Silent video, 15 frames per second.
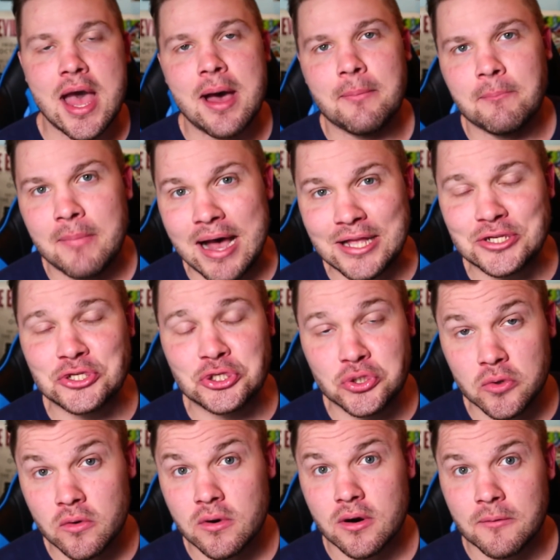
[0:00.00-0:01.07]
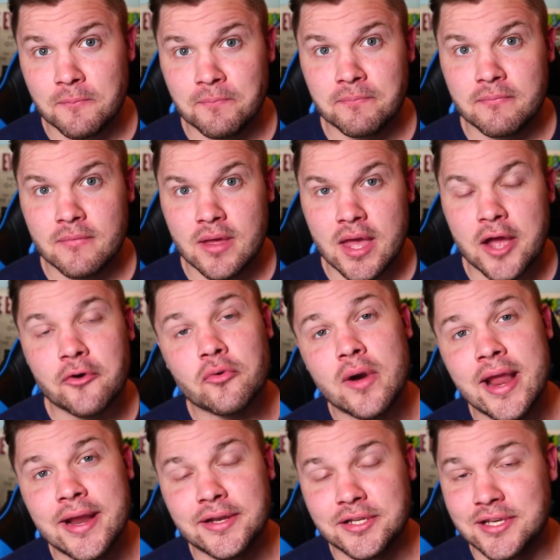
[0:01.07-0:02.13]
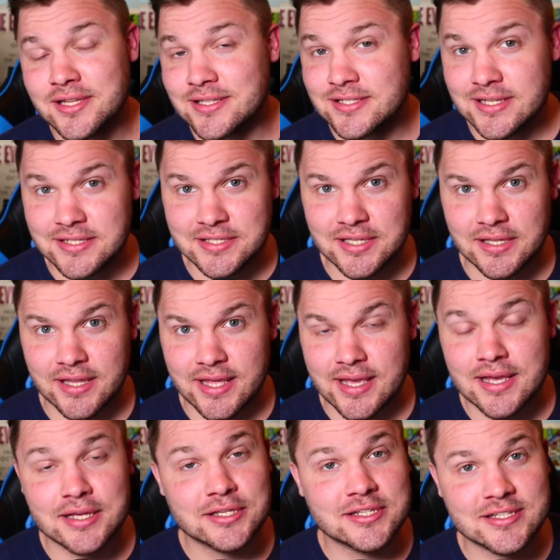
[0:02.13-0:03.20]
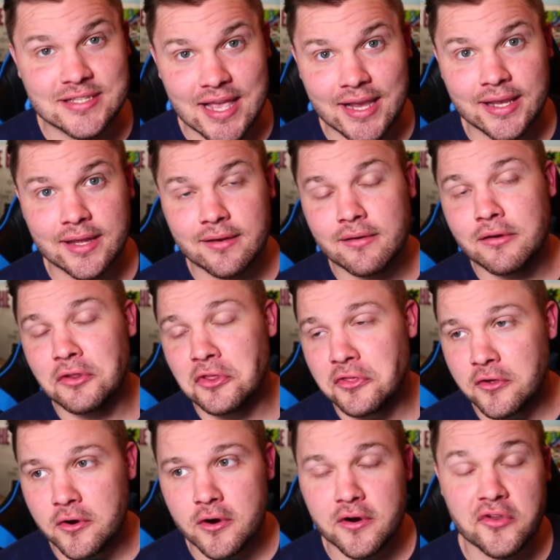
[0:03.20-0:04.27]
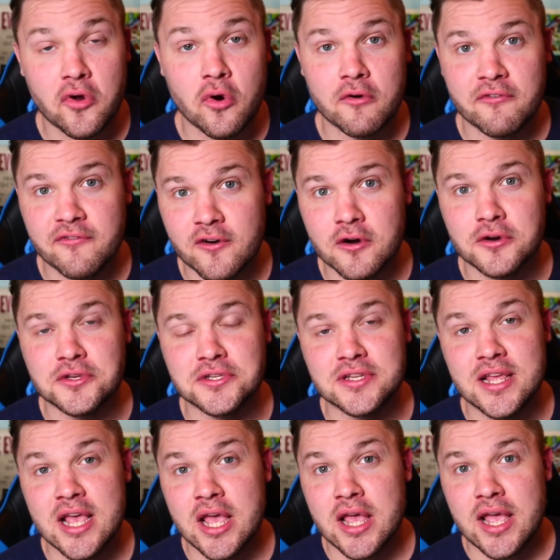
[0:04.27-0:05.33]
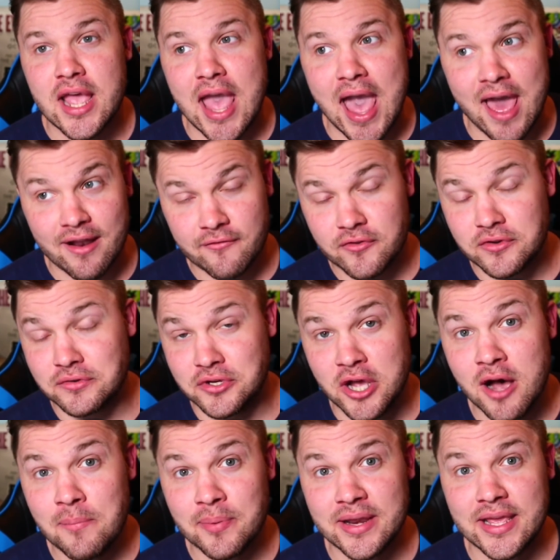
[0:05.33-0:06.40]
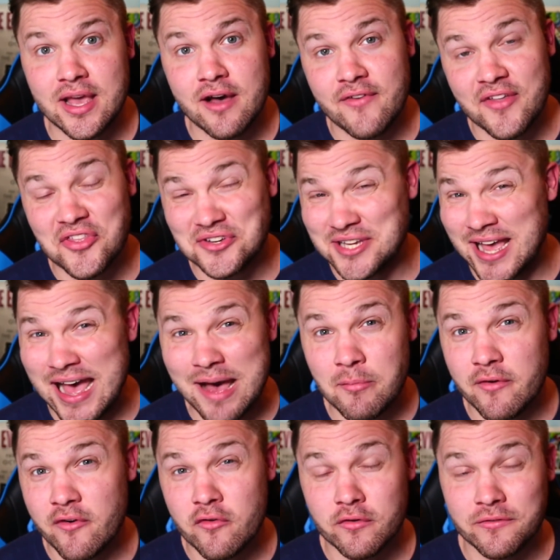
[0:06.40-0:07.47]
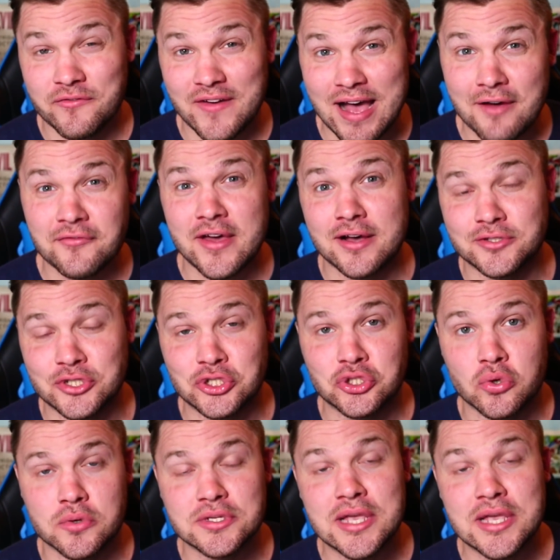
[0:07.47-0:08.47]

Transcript: My store ranked consistently second, third, or first out of a company of, at the time, of over 5,000 stores.